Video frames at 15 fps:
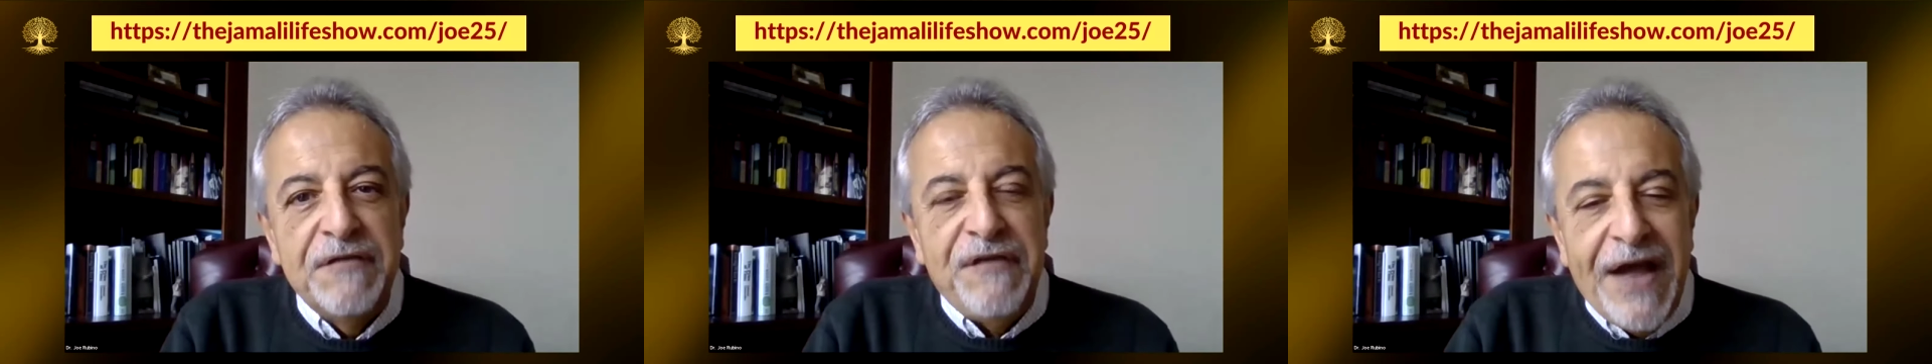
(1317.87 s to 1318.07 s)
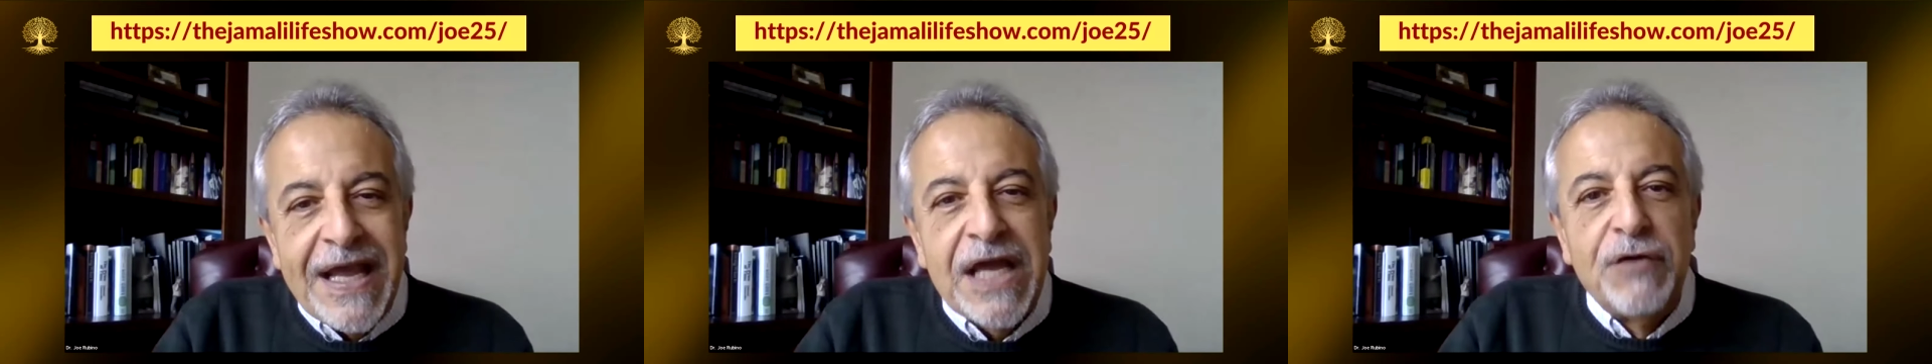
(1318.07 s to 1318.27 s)

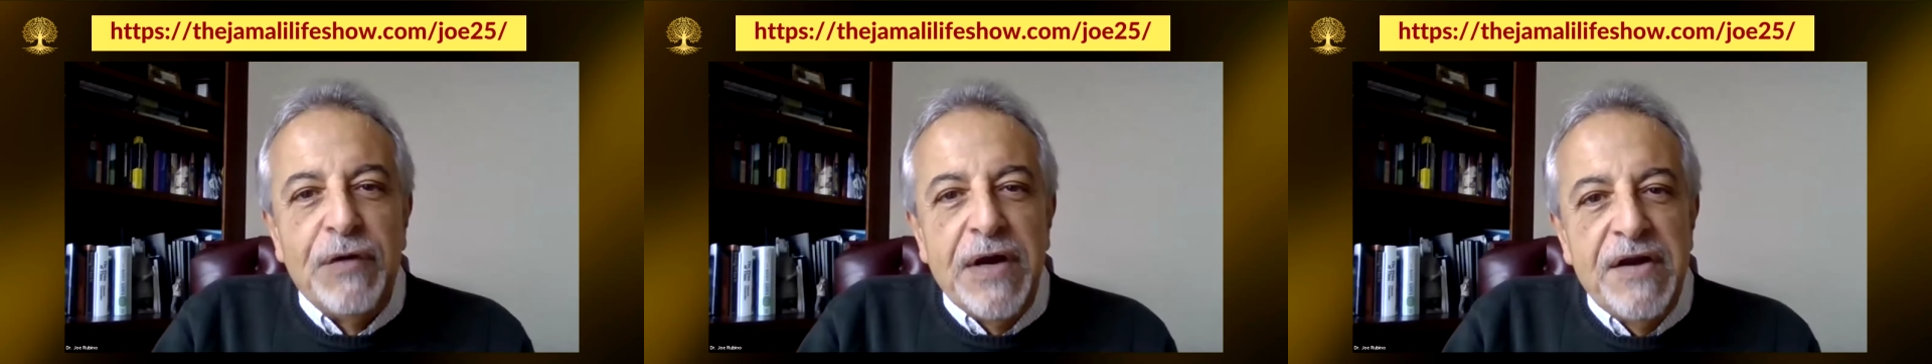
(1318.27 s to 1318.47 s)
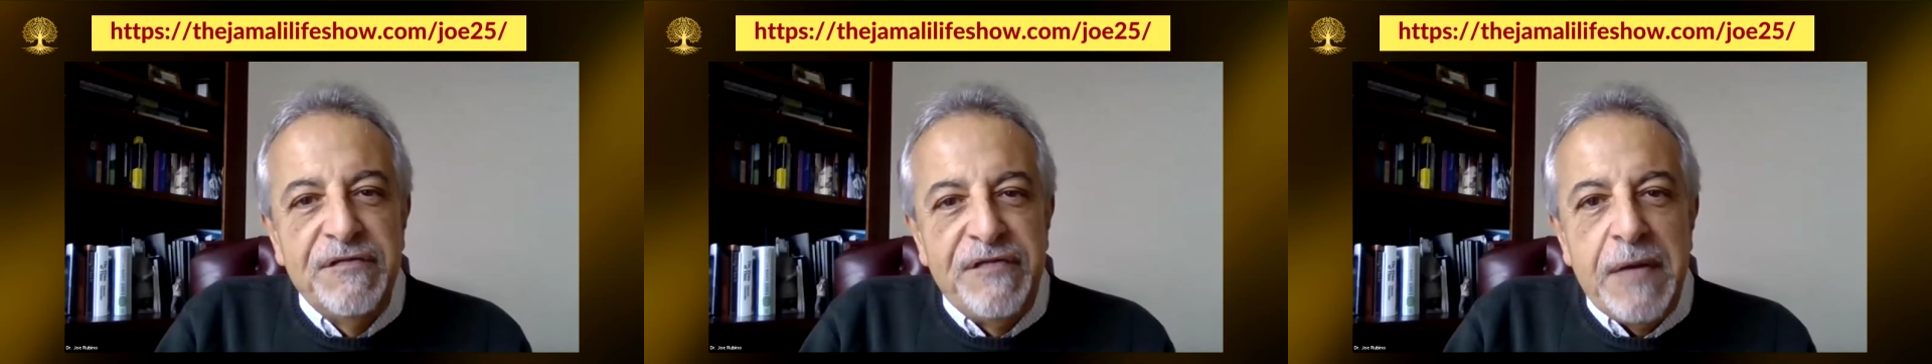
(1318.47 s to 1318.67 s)
If I
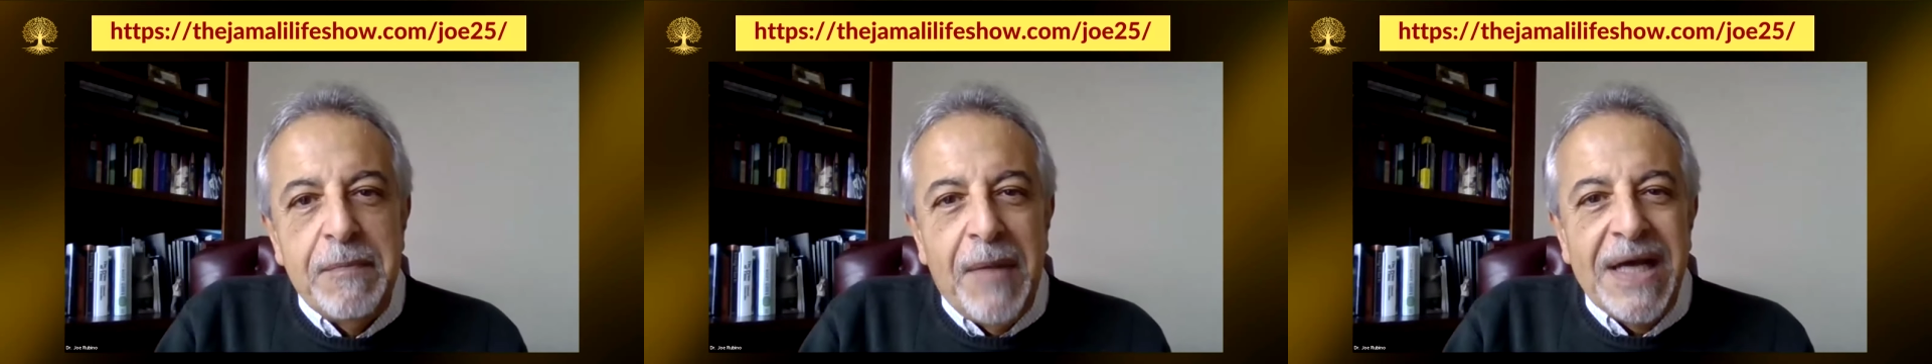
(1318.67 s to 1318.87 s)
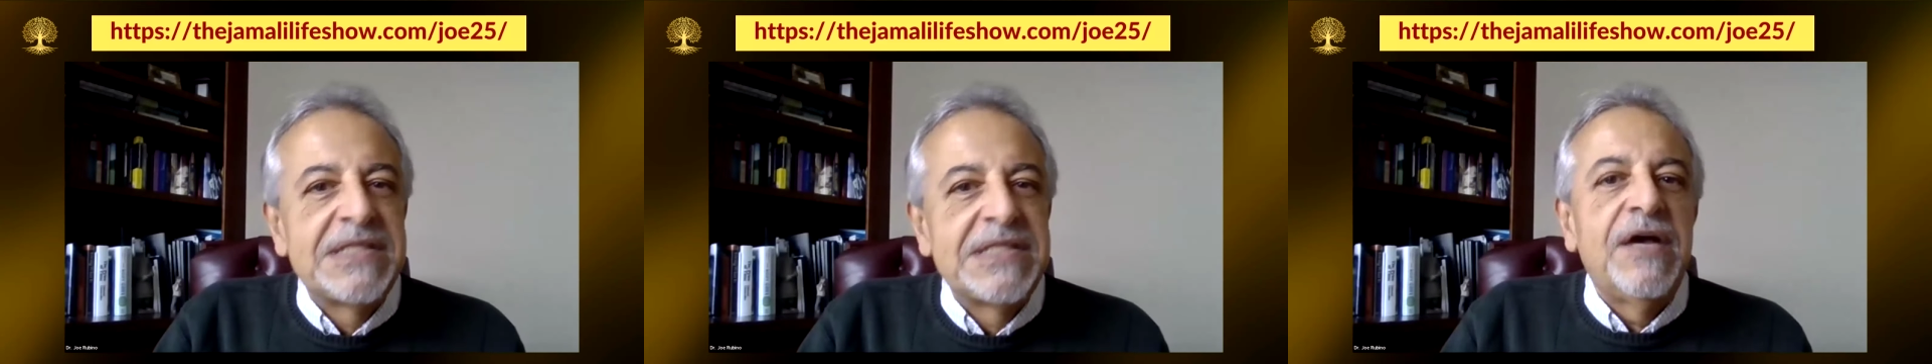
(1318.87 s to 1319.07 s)
can
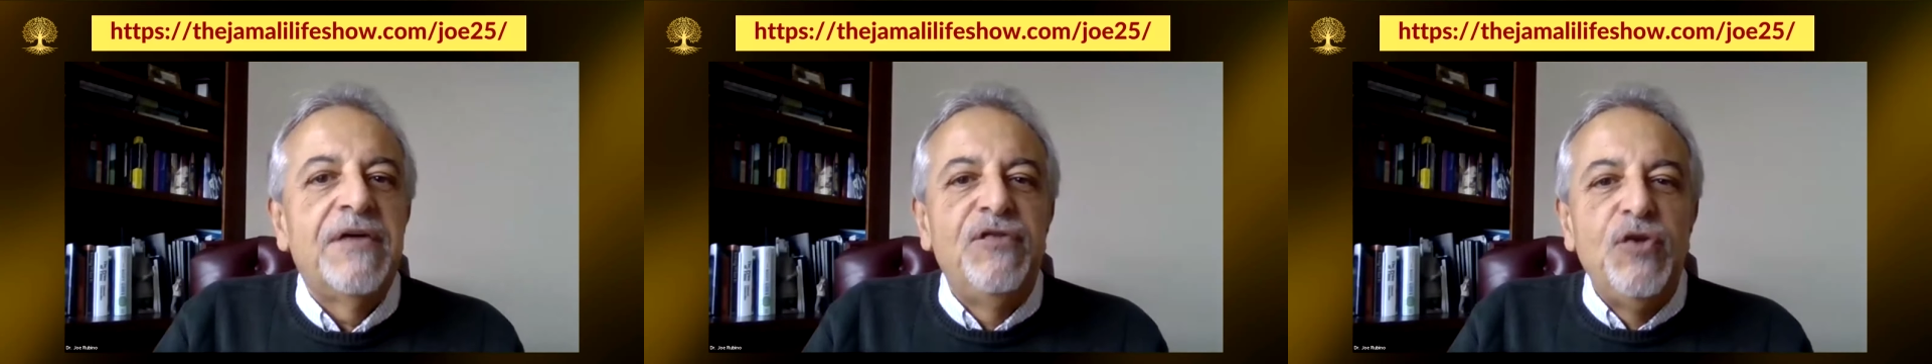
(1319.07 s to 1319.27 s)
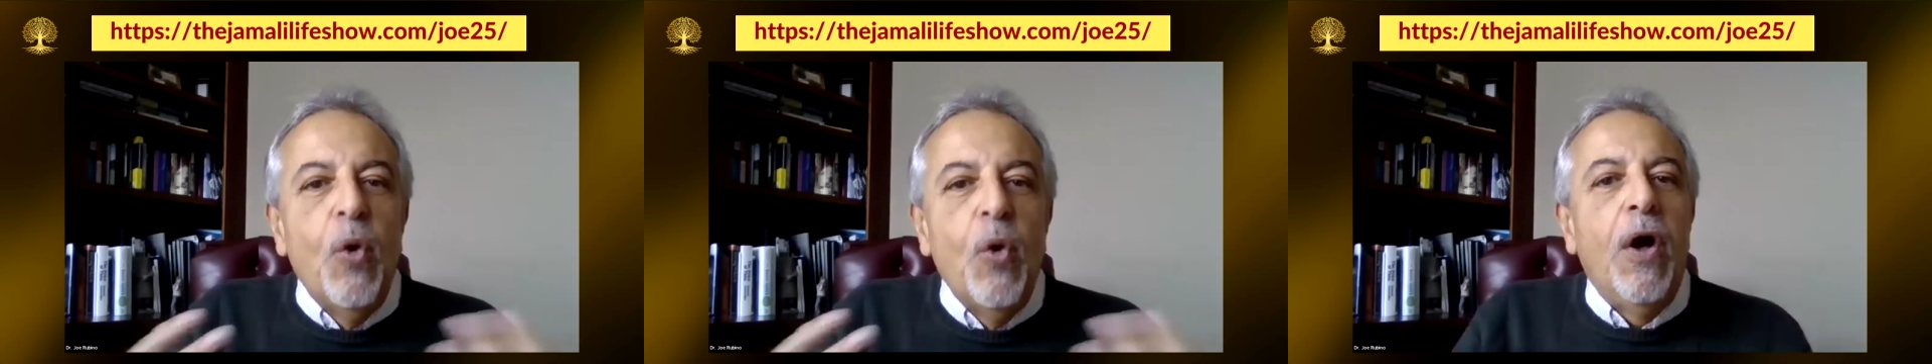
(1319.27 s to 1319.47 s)
reinvent
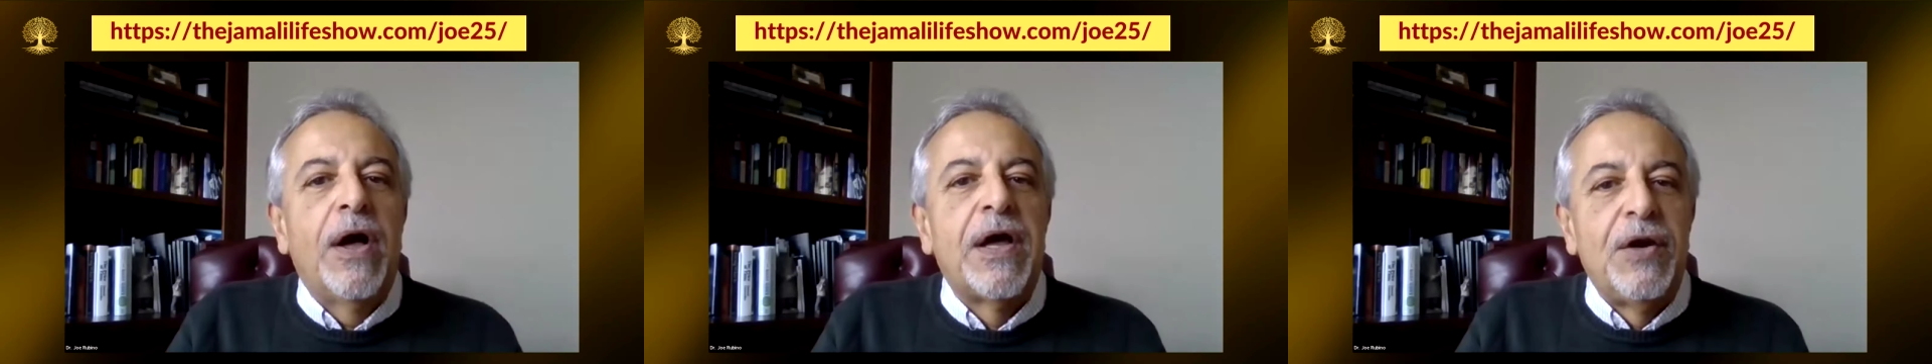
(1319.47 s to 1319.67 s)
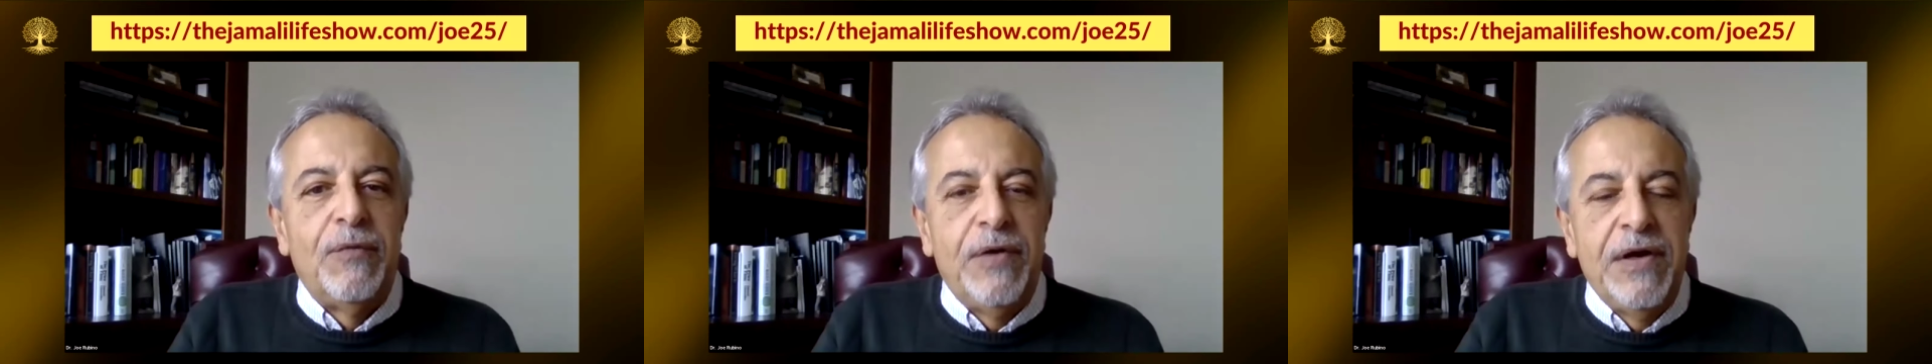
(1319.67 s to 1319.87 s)
myself, you
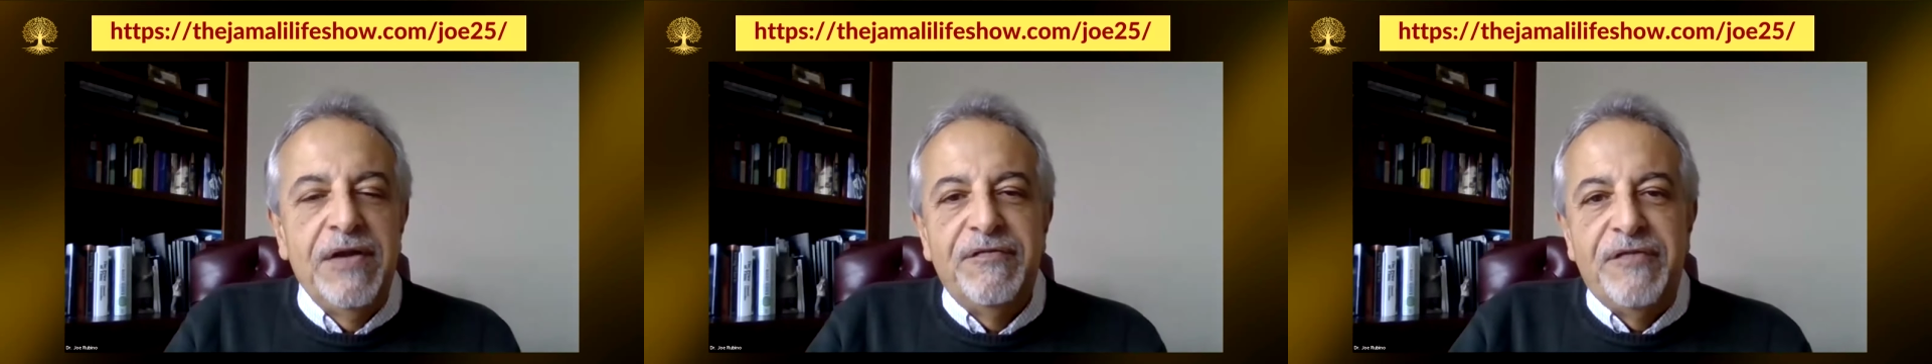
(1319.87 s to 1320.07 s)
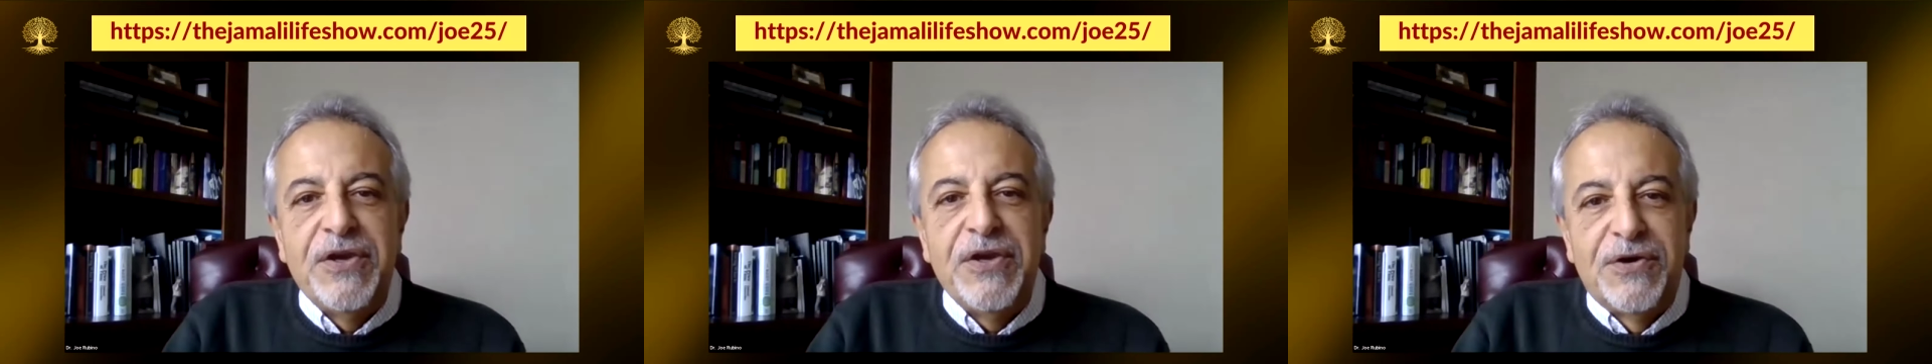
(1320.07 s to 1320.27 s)
all can
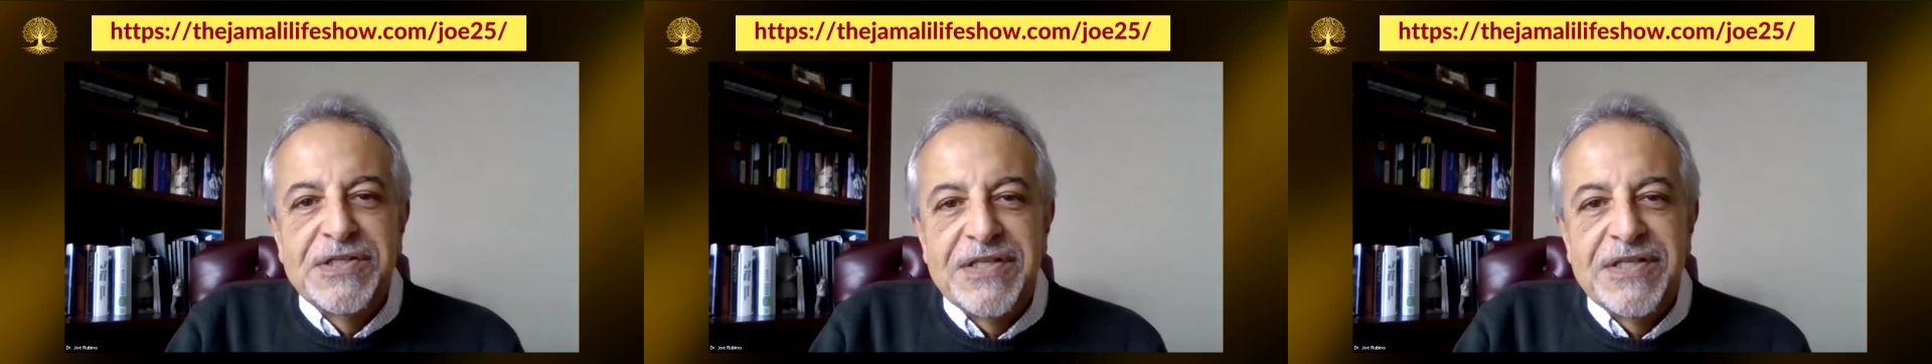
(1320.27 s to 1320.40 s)
reinvent